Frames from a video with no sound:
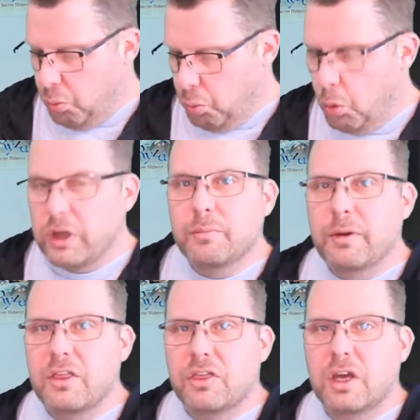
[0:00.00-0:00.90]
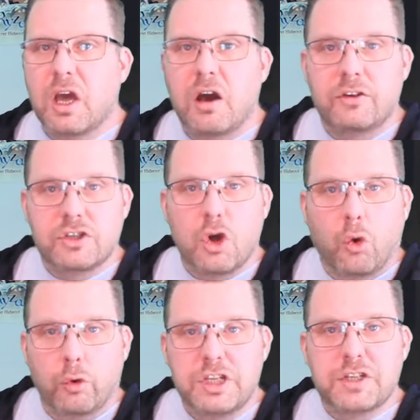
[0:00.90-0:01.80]
what you might think of as the
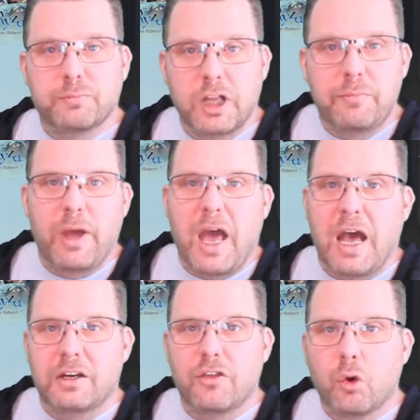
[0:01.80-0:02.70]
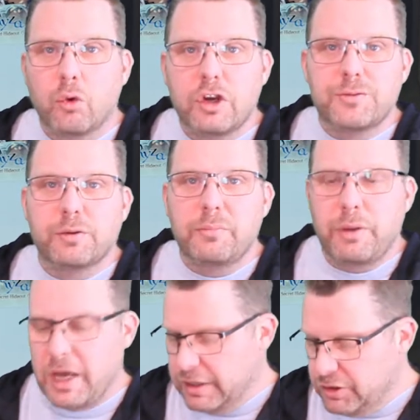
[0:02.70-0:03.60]
Hori Split Pad, and the Hori Split
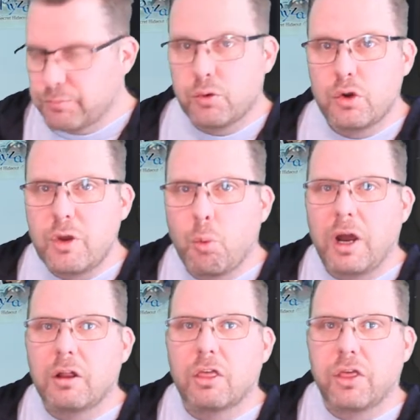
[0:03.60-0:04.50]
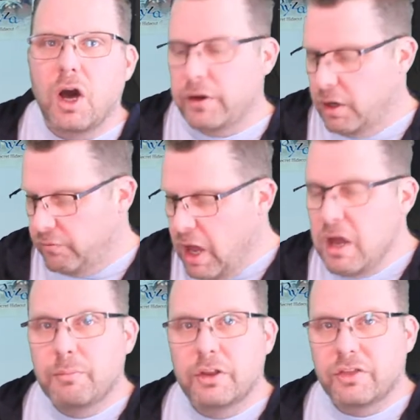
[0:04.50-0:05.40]
Pad is pretty well thought of,
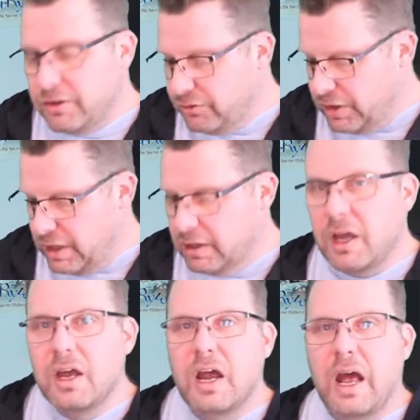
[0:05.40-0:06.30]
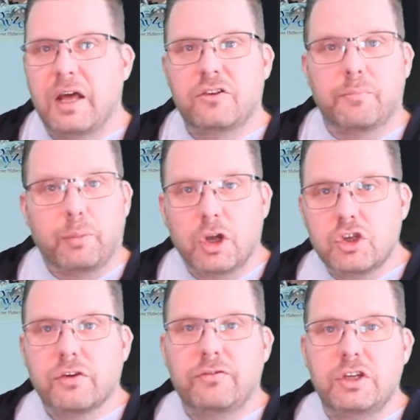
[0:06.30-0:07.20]
but this thing has a
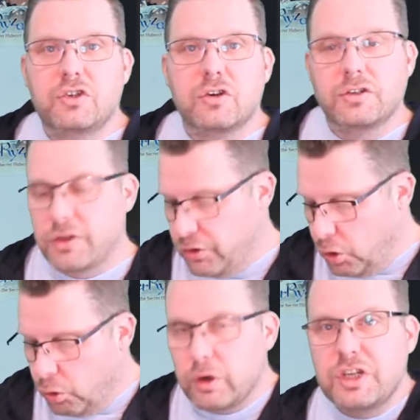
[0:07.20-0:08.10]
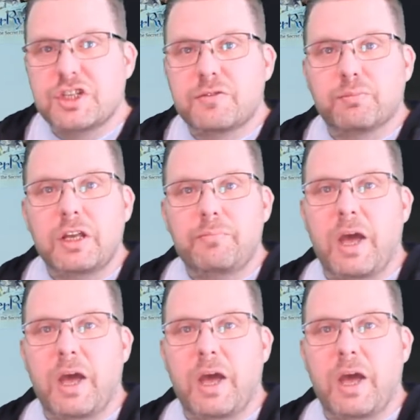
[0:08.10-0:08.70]
bunch of features that the Hori Split